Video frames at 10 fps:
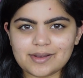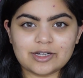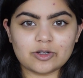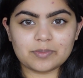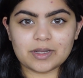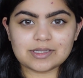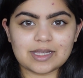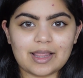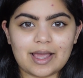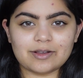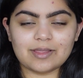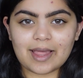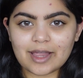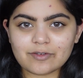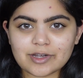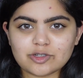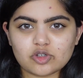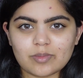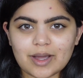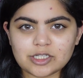I don't personally like layering
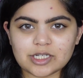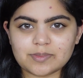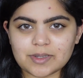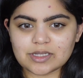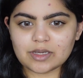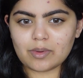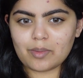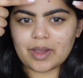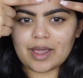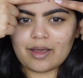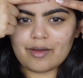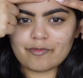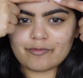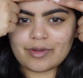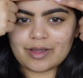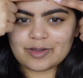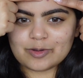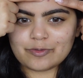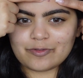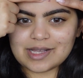too much, especially when we have
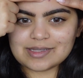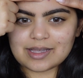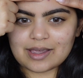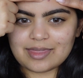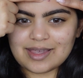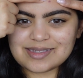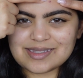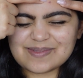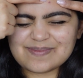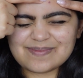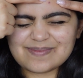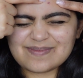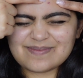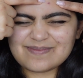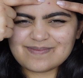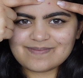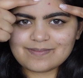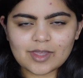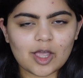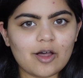good friends like this.
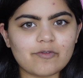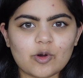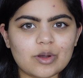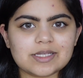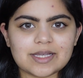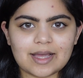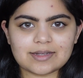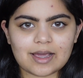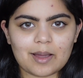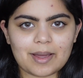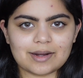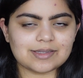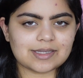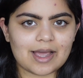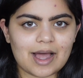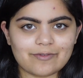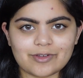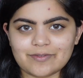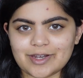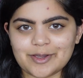Of course, he had to come out and say hi
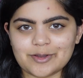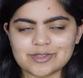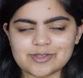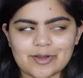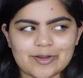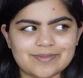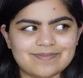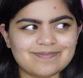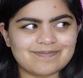for the video, so.